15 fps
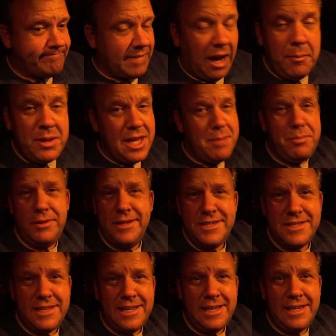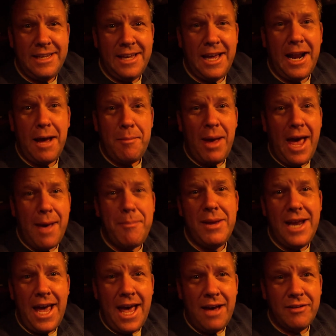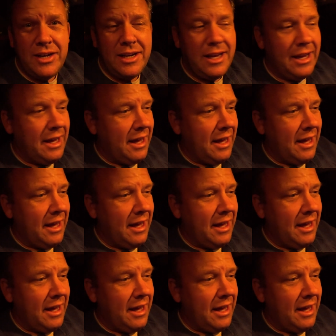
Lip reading: I'm keeping this thing, and I'm happy to have it.